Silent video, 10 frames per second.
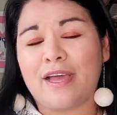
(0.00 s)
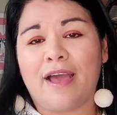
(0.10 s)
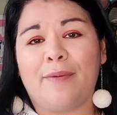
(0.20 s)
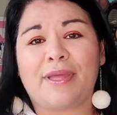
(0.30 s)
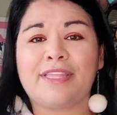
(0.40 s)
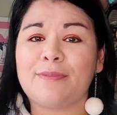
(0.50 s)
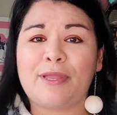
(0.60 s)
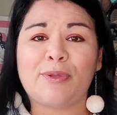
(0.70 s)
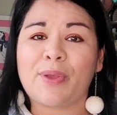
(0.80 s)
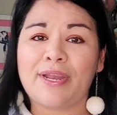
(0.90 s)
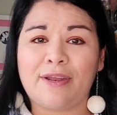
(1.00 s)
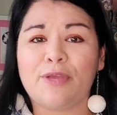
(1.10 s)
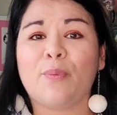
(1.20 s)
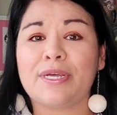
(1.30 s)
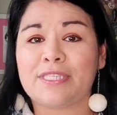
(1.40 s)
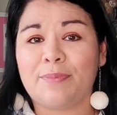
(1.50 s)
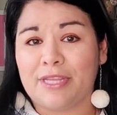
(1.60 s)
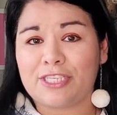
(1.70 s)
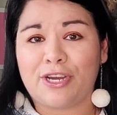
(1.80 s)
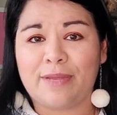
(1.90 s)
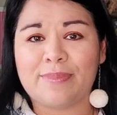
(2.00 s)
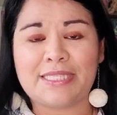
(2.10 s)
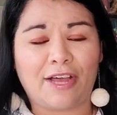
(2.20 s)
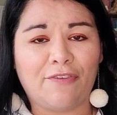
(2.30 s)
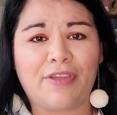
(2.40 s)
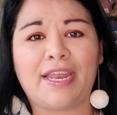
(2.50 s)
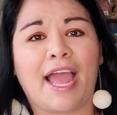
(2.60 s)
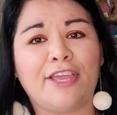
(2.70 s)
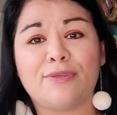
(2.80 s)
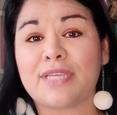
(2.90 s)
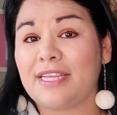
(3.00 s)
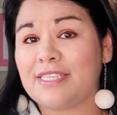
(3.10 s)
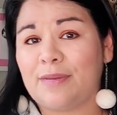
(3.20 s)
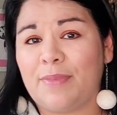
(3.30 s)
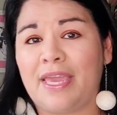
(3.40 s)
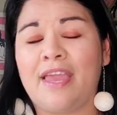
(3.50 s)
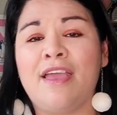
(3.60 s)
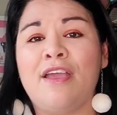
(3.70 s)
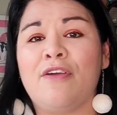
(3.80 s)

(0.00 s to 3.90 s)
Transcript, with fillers: Um, I think the man who created it was military himself, and I use ID and Me